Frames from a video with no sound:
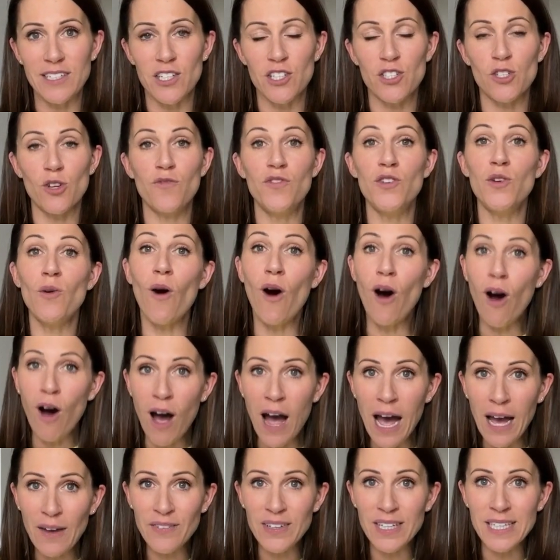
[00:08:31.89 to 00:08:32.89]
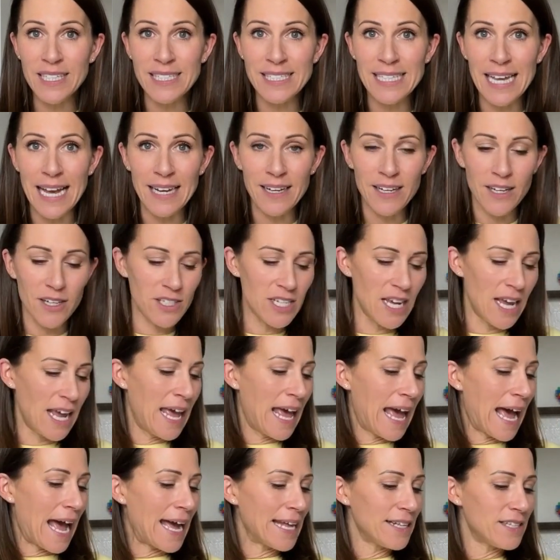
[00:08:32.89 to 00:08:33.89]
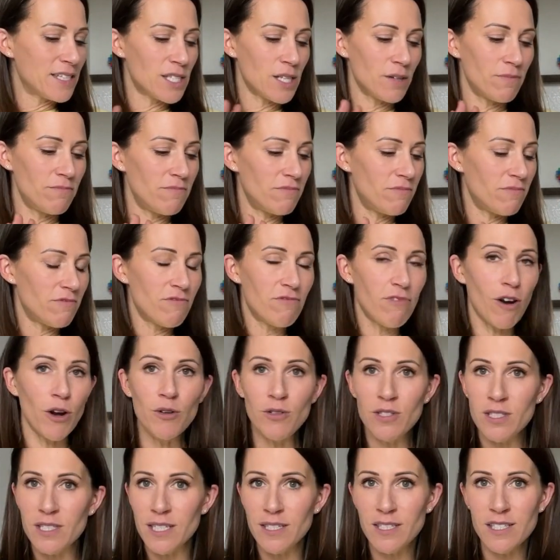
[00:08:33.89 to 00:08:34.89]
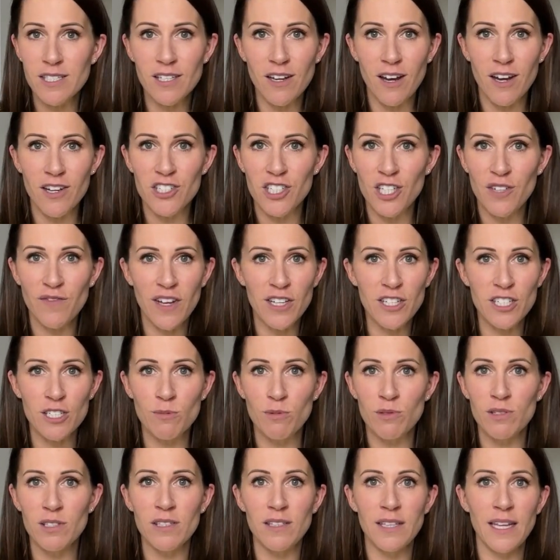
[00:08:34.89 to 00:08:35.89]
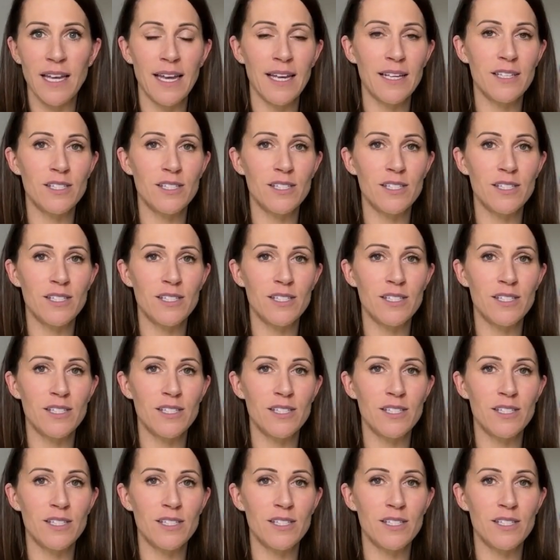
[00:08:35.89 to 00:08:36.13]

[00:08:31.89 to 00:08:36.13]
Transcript: So if you are having a salad, add some roasted starchy vegetables in there,